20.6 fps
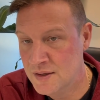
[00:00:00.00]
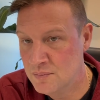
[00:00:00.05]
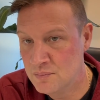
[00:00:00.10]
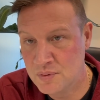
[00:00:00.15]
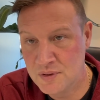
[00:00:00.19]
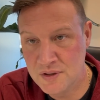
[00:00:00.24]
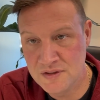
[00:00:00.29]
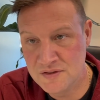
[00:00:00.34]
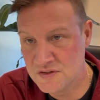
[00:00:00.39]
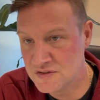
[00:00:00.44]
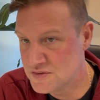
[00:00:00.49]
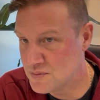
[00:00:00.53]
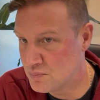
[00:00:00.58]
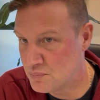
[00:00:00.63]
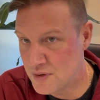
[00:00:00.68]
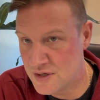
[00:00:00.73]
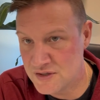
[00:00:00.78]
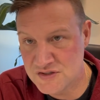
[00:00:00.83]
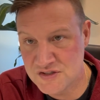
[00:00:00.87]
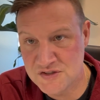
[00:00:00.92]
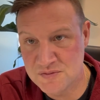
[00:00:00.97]
put it into some
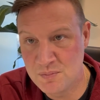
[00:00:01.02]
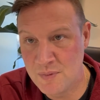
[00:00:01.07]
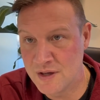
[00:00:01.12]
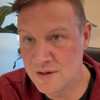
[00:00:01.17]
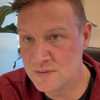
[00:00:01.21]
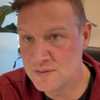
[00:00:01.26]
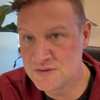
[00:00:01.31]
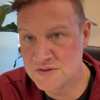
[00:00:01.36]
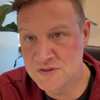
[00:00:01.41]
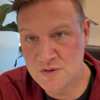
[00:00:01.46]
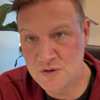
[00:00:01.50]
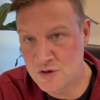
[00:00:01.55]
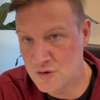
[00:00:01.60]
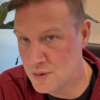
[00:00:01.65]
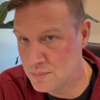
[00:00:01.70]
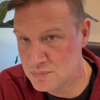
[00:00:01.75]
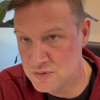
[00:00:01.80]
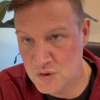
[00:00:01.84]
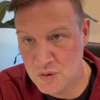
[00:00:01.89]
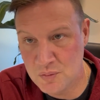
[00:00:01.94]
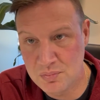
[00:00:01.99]
precious metals or
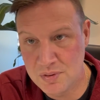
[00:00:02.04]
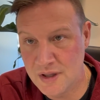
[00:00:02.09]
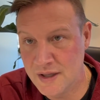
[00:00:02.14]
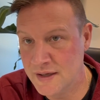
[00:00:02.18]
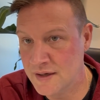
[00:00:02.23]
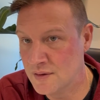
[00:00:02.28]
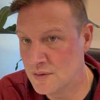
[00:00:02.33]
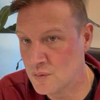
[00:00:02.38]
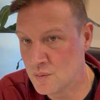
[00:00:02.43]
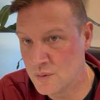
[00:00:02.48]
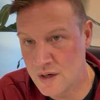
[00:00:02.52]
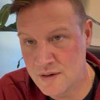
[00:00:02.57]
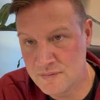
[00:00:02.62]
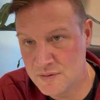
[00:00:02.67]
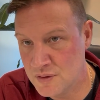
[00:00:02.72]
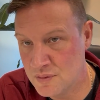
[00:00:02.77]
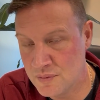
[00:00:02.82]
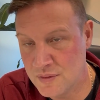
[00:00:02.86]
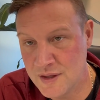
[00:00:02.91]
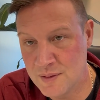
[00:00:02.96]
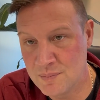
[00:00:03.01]
crypto play or whatever
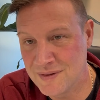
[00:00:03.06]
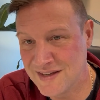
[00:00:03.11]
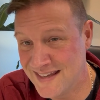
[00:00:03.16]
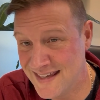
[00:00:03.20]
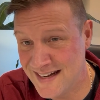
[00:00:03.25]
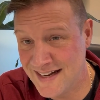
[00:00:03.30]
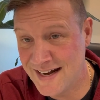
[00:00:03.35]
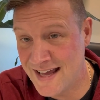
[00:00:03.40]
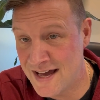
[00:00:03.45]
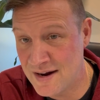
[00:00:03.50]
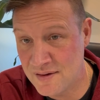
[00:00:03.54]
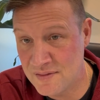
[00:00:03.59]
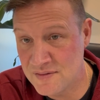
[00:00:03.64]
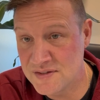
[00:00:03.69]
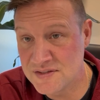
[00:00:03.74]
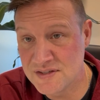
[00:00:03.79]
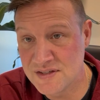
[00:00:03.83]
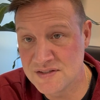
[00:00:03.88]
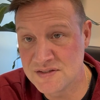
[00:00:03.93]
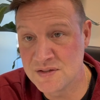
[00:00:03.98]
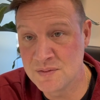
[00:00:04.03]
you think, but get it out of the
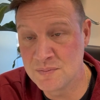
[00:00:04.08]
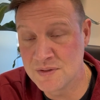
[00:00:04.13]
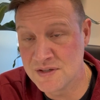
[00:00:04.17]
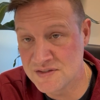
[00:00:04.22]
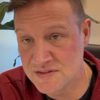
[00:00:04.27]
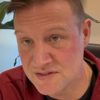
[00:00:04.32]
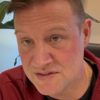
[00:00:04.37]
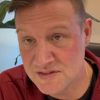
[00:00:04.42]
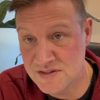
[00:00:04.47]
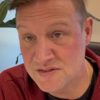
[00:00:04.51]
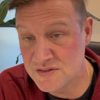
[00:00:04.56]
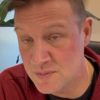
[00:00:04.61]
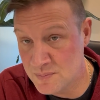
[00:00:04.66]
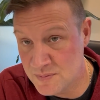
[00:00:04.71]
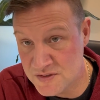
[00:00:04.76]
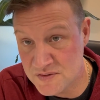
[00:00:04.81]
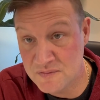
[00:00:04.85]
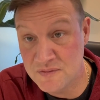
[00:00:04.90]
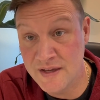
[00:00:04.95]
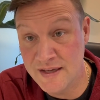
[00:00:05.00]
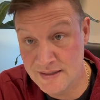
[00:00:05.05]
system, because the system is
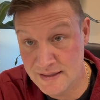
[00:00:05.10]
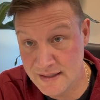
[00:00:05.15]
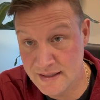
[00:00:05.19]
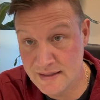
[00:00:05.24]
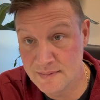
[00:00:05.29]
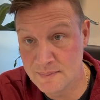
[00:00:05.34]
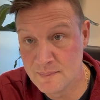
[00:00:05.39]
failing.